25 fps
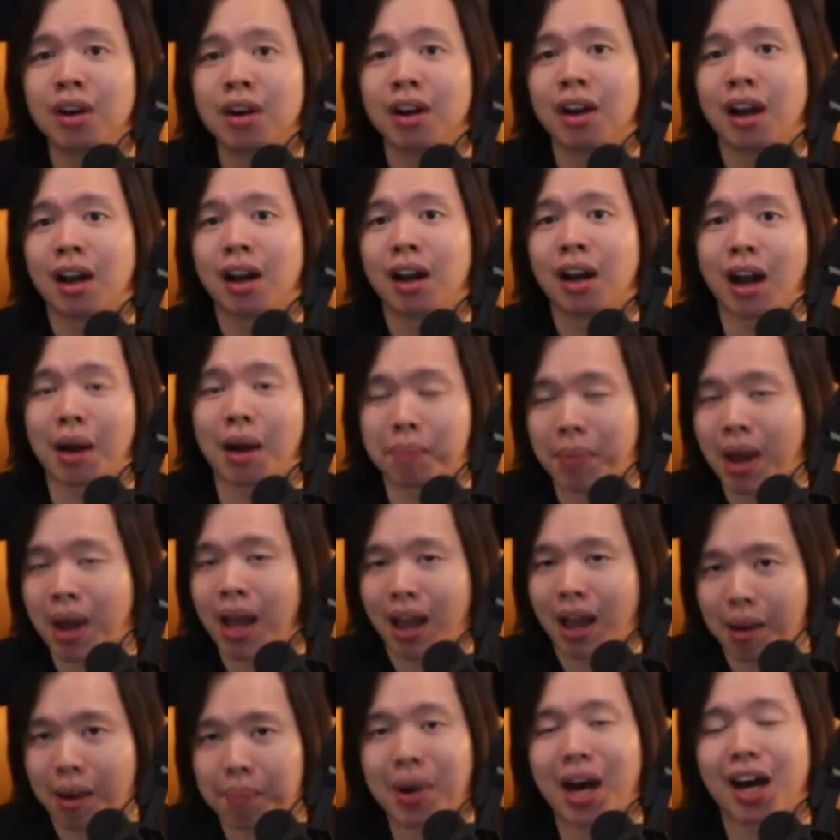are
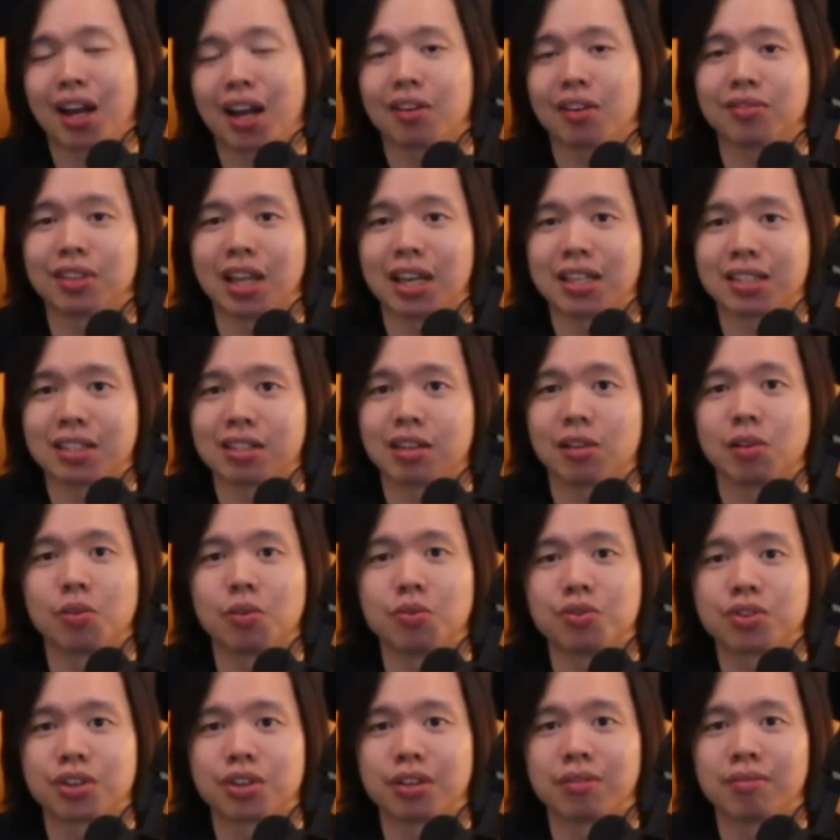part of that
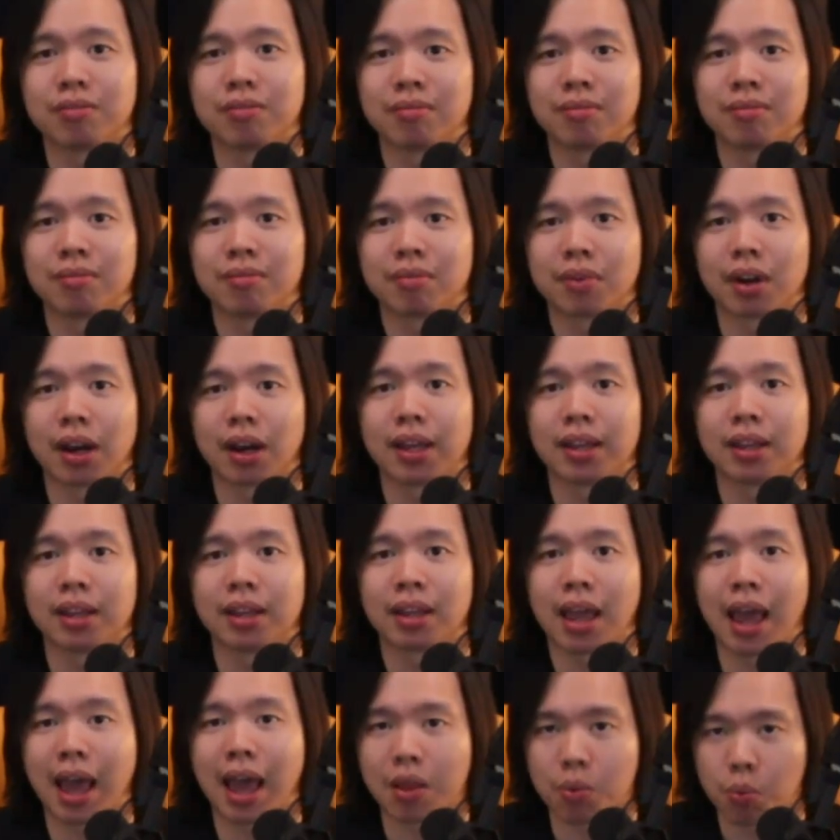solution, right?
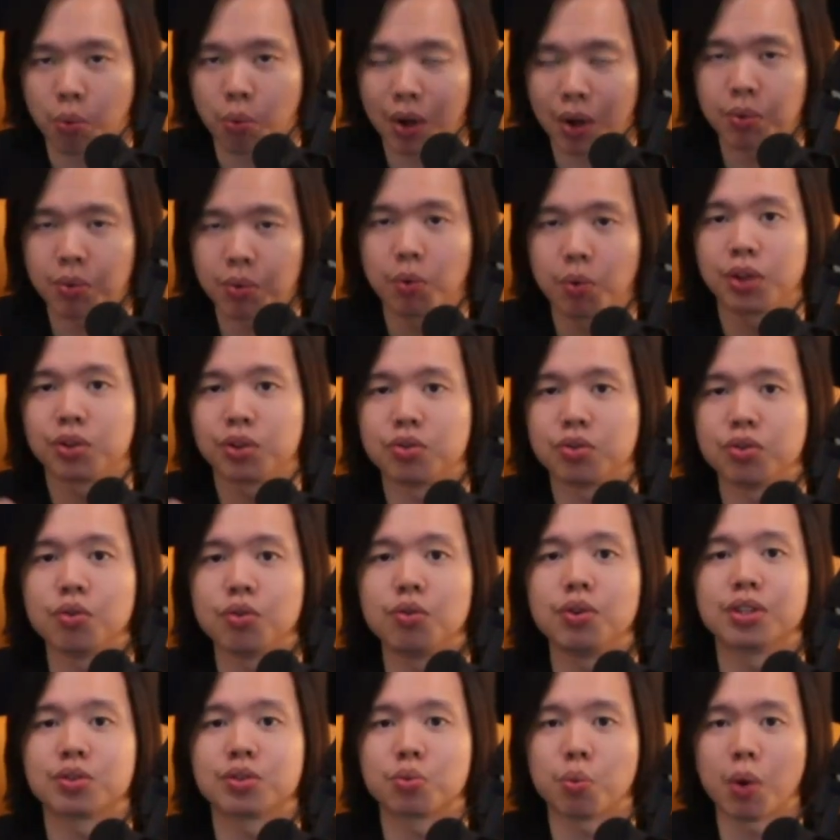And what we want to do
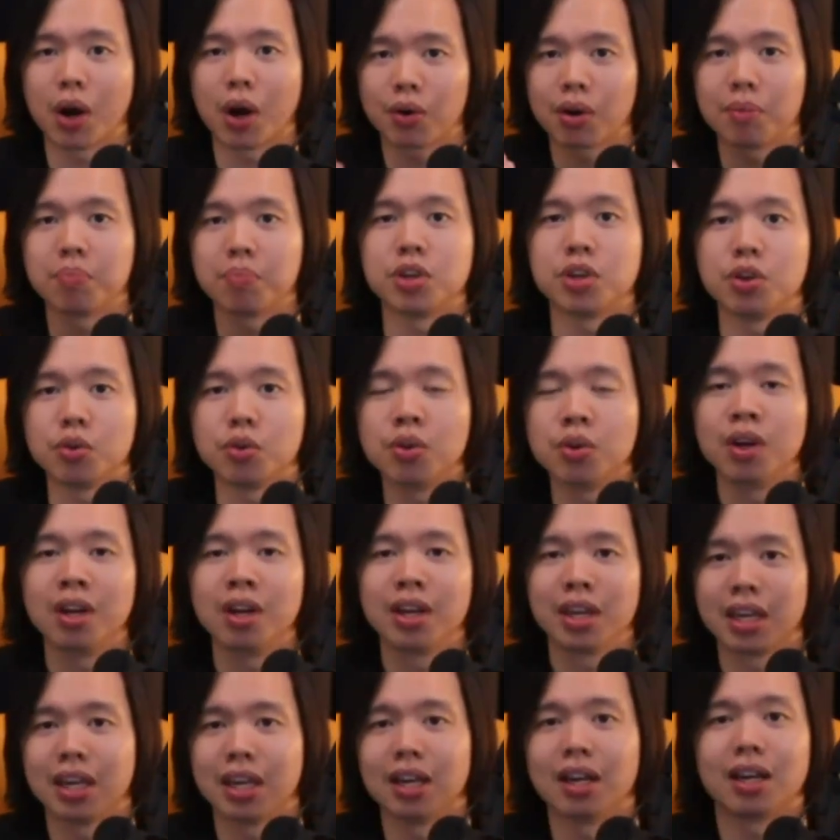is welcome you
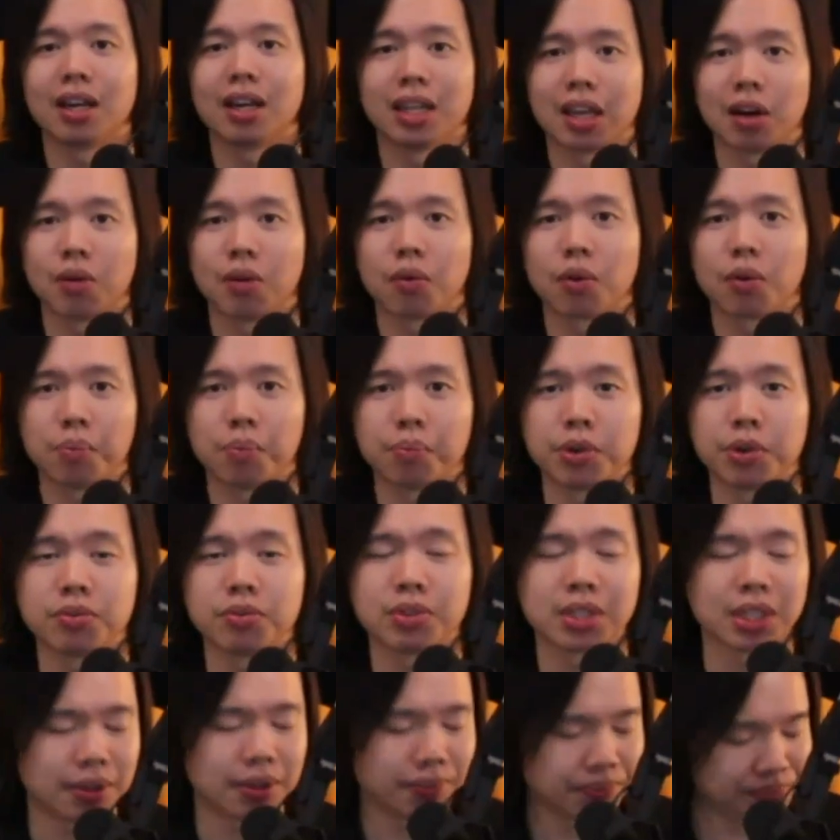here in our
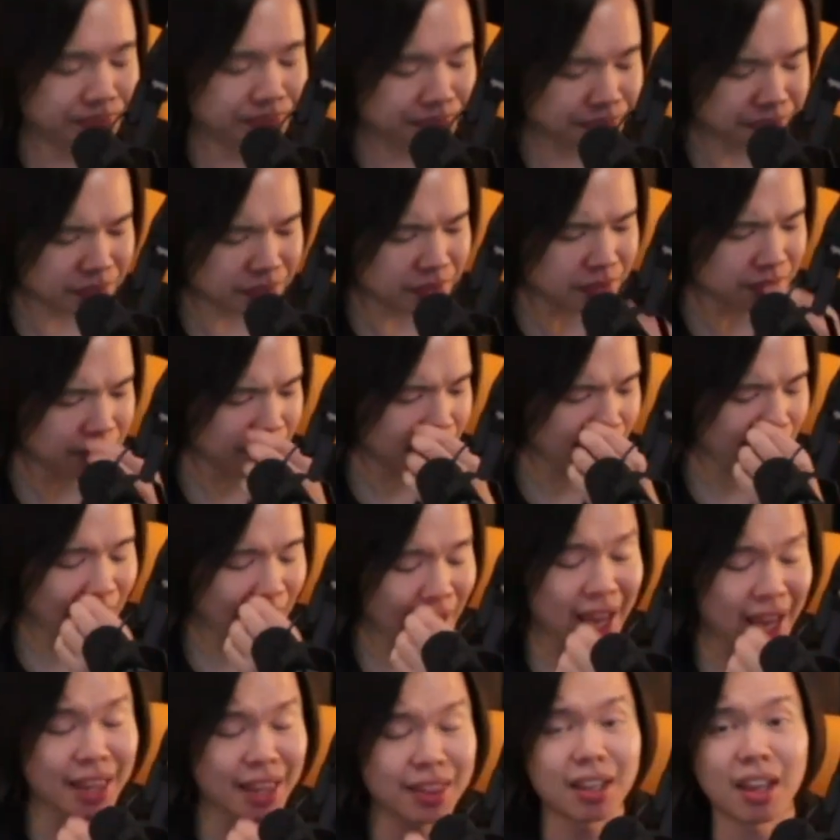community.
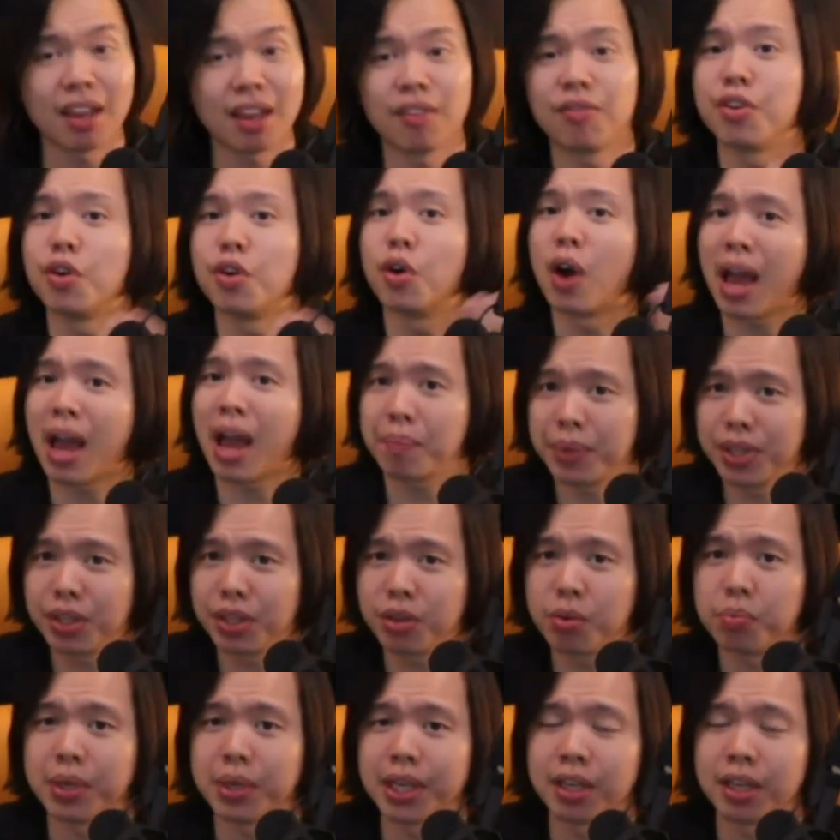And if you happen to
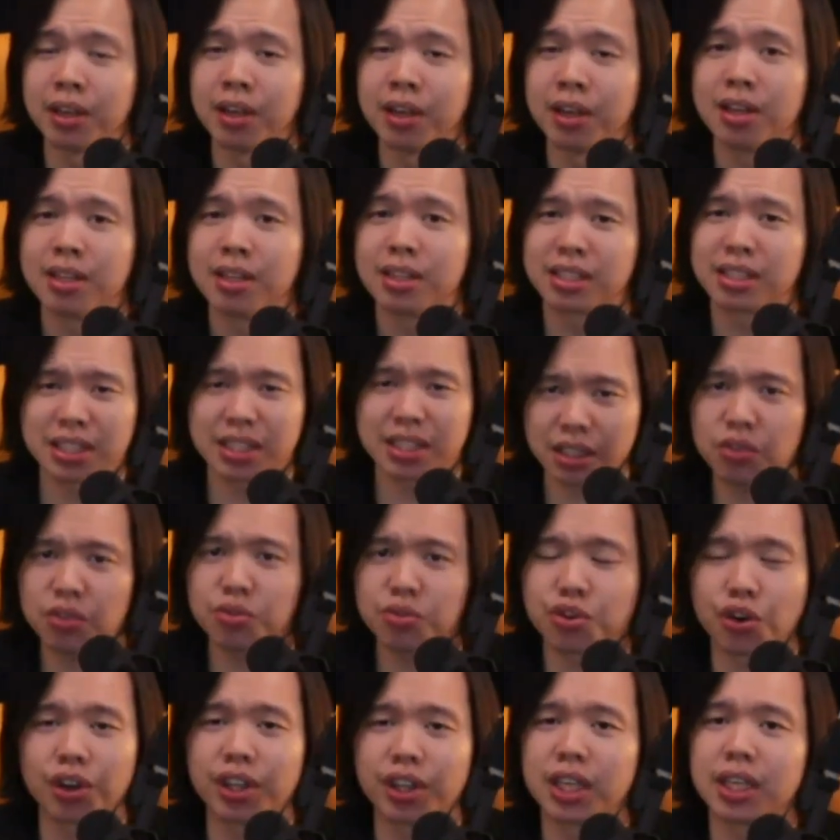be still
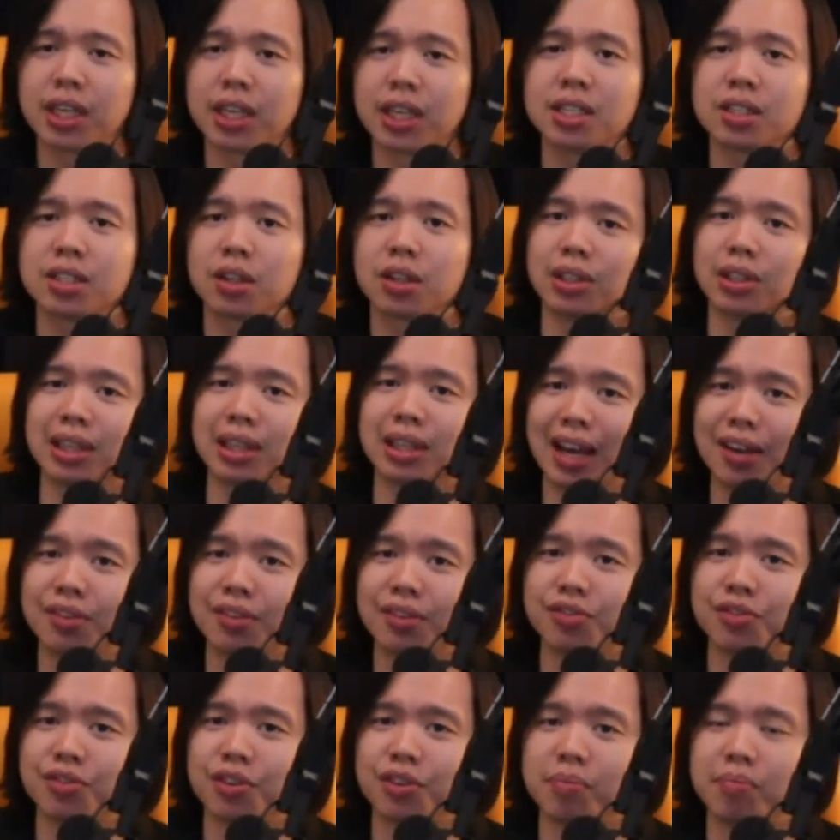joining us on the live
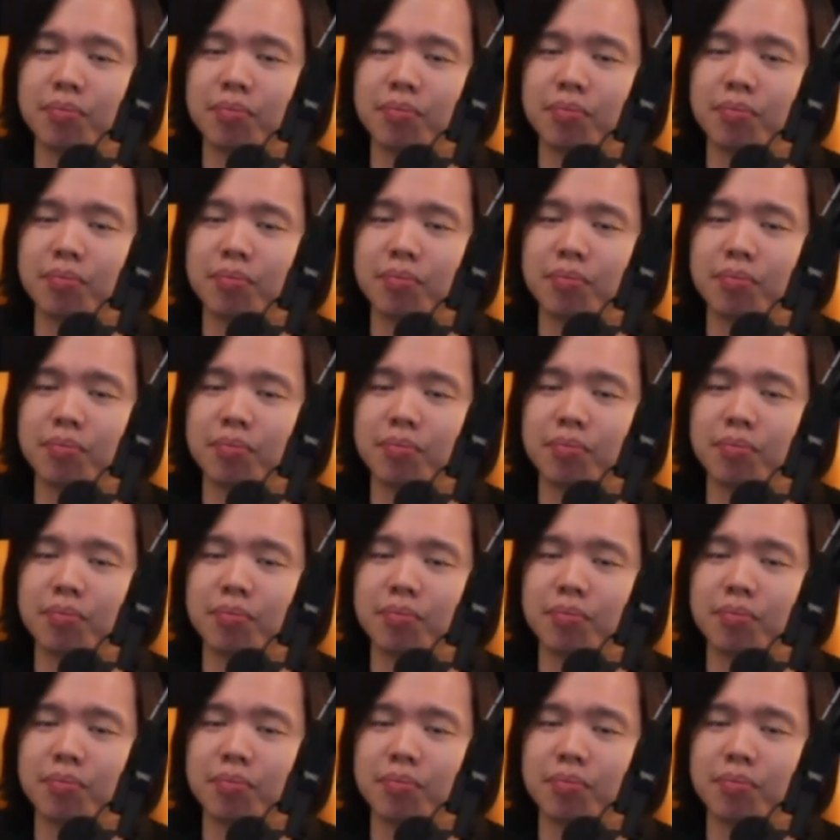stream,